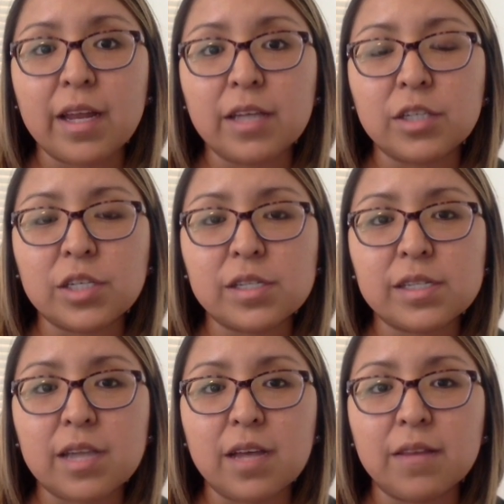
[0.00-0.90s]
It
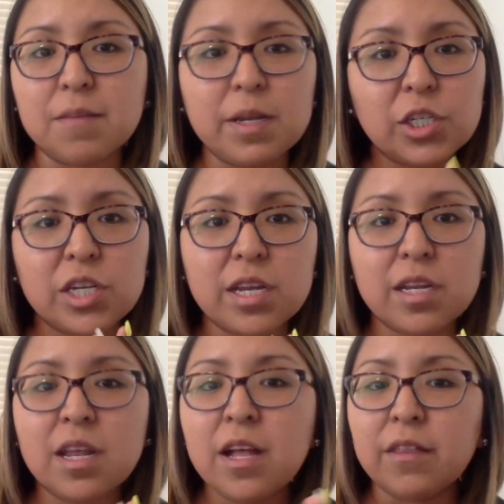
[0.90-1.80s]
just, the
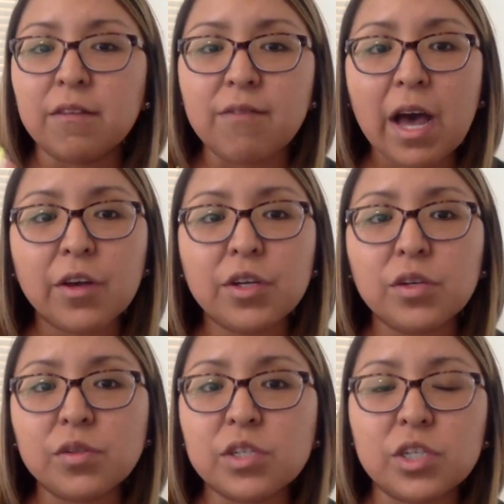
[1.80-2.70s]
mission, the
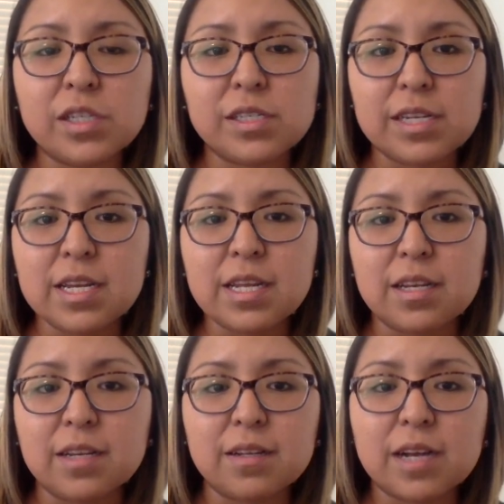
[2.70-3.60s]
values just didn't